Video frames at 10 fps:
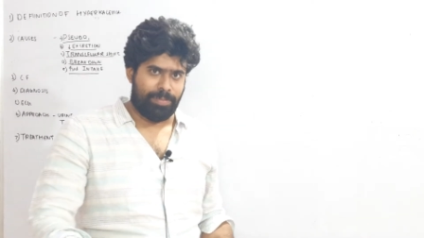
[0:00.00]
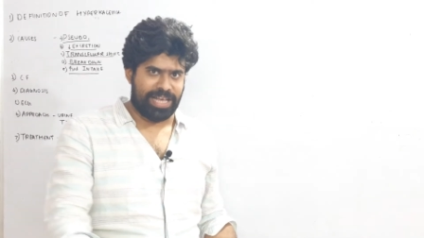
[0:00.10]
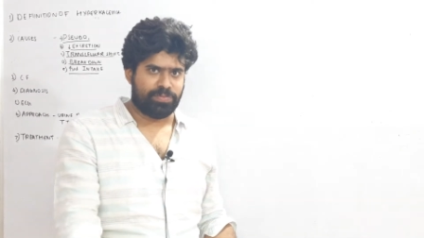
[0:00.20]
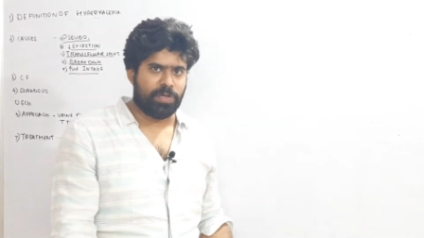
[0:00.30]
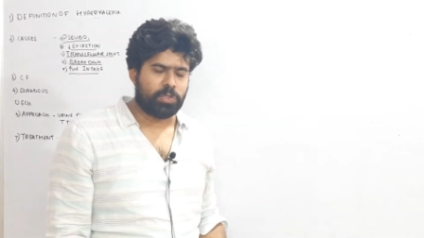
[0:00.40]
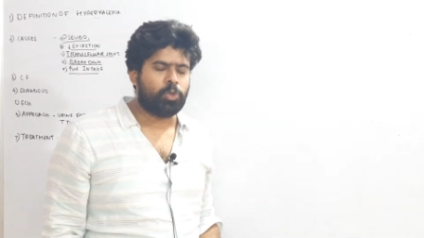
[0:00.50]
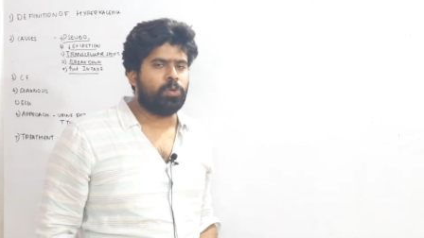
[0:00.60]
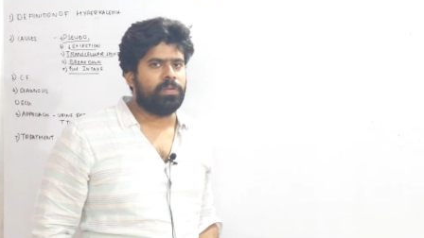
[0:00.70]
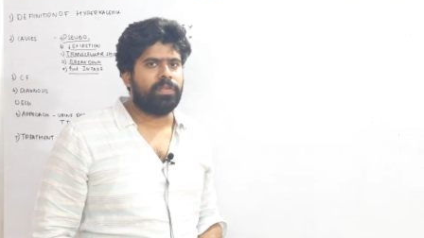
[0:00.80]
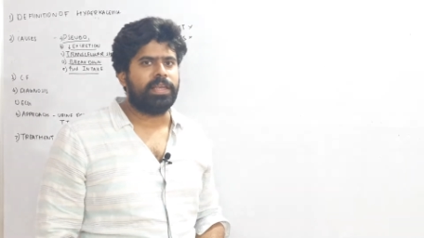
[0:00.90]
plasma
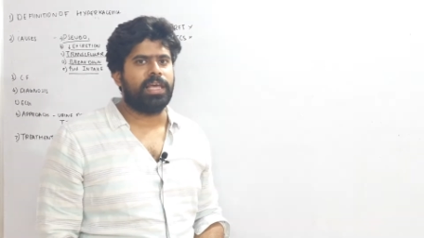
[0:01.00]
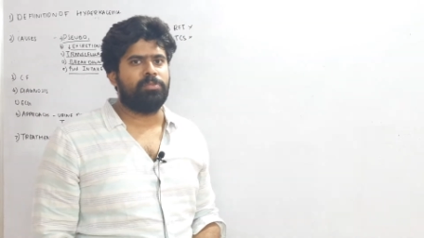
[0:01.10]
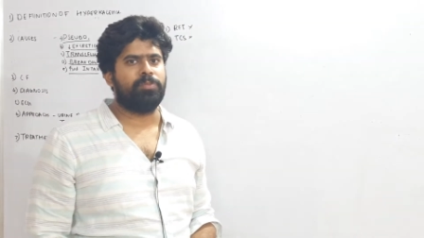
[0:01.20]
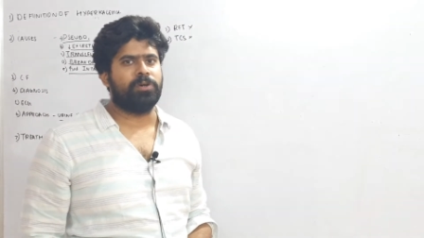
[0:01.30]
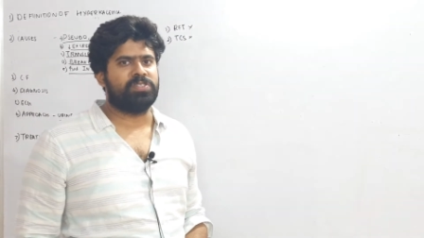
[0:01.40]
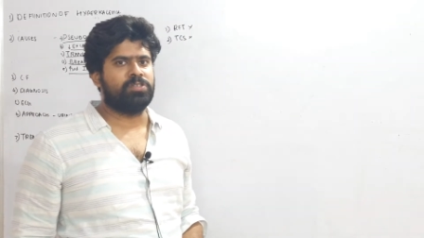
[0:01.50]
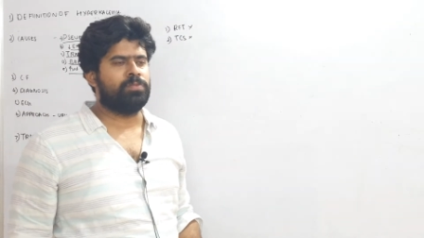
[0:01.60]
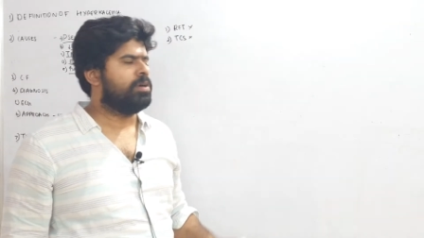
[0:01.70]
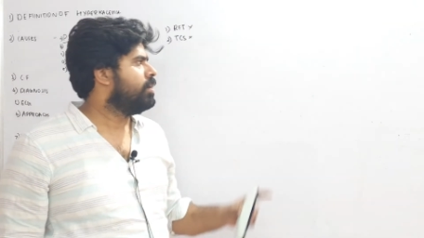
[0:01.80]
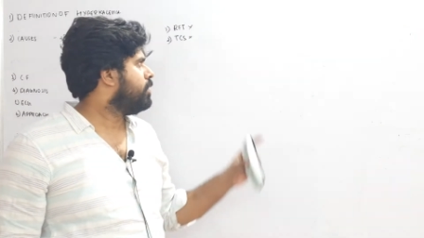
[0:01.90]
stone, that can be positive.